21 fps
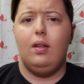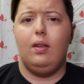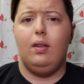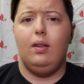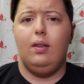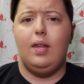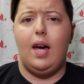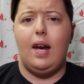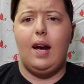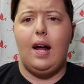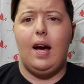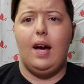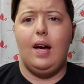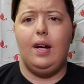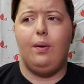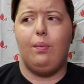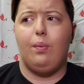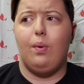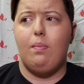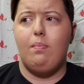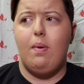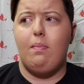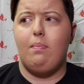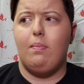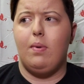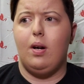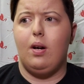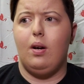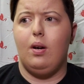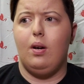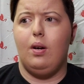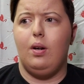that I
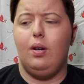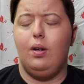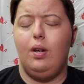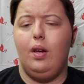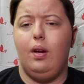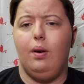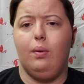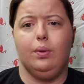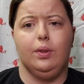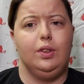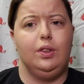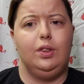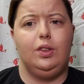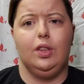remember, it was